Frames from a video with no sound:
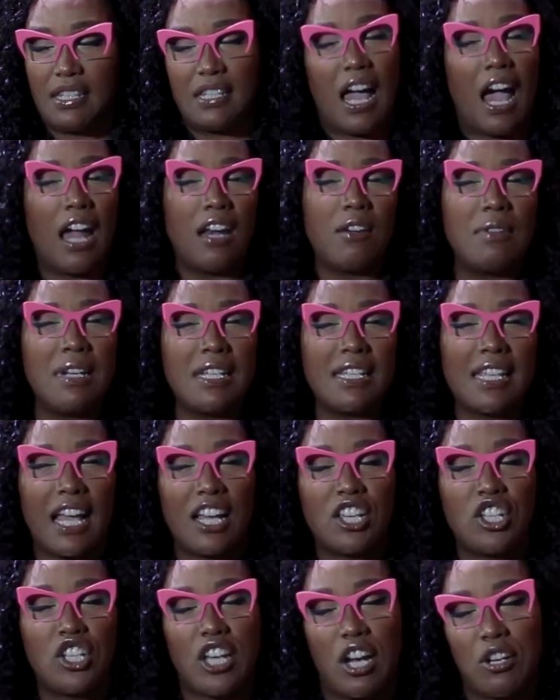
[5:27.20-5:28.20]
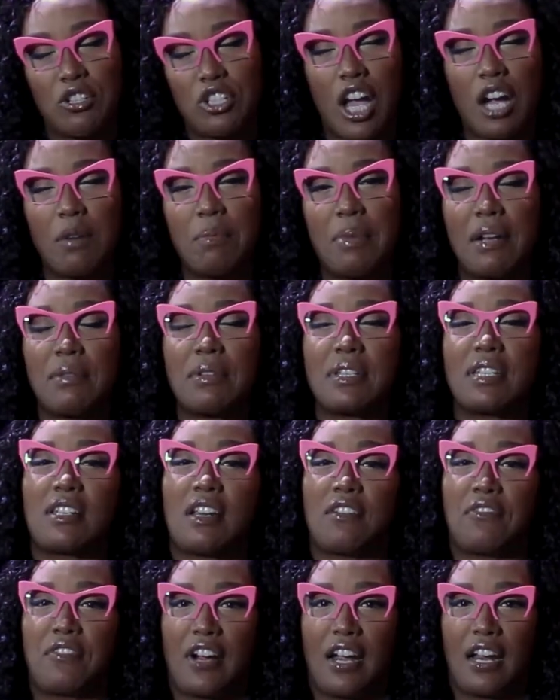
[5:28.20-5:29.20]
I don't want to say a shell shock, but it was
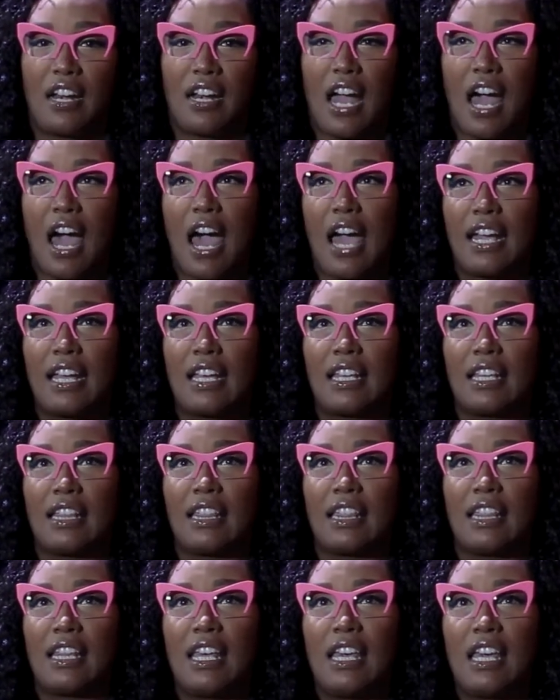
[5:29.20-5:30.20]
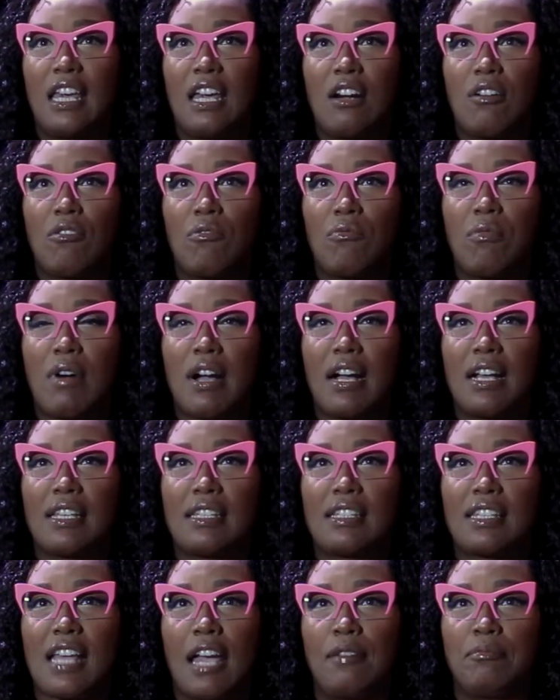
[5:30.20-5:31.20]
different. I was
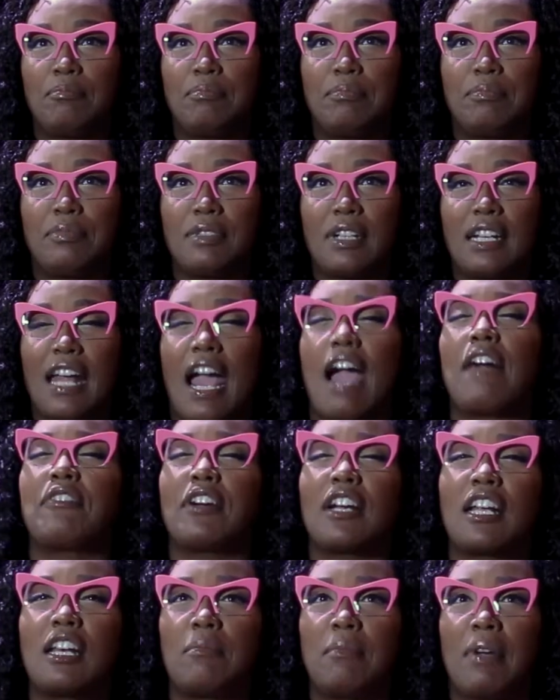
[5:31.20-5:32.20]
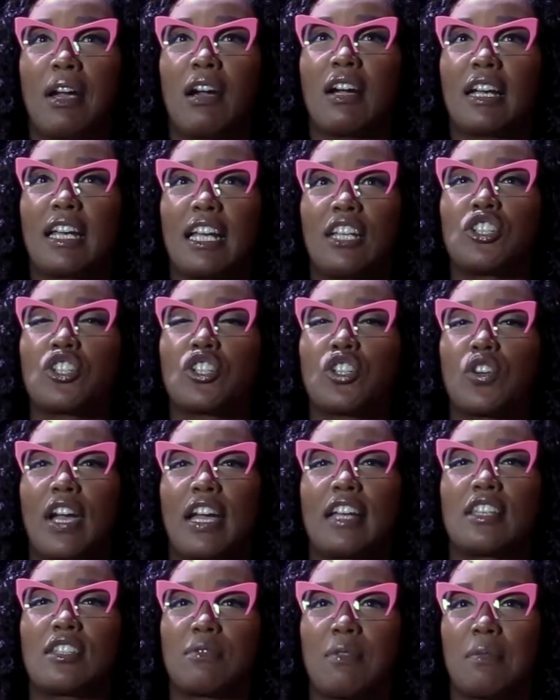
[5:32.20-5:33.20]
an African-American
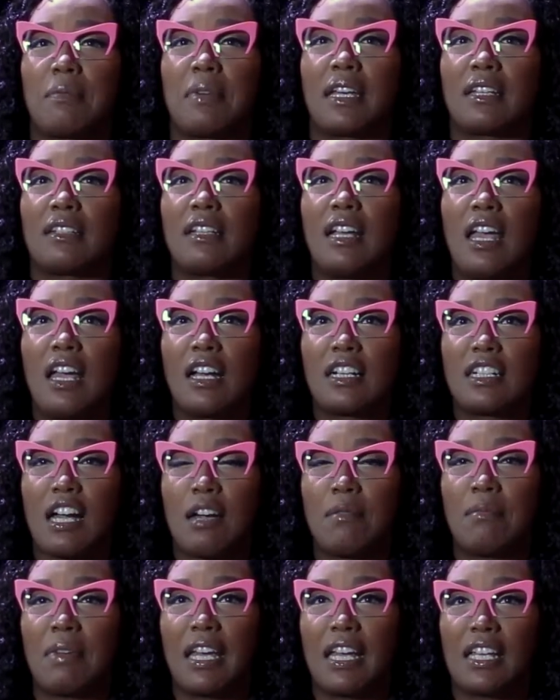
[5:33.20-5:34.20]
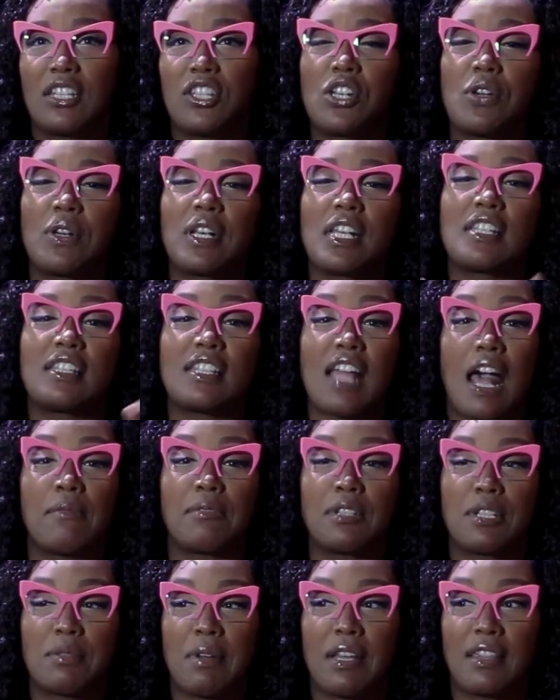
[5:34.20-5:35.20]
trans woman coming into an
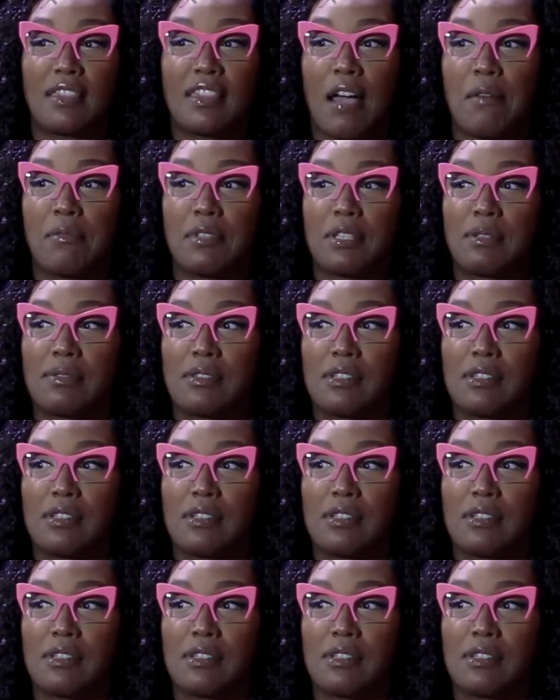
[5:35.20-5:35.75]
establishment that was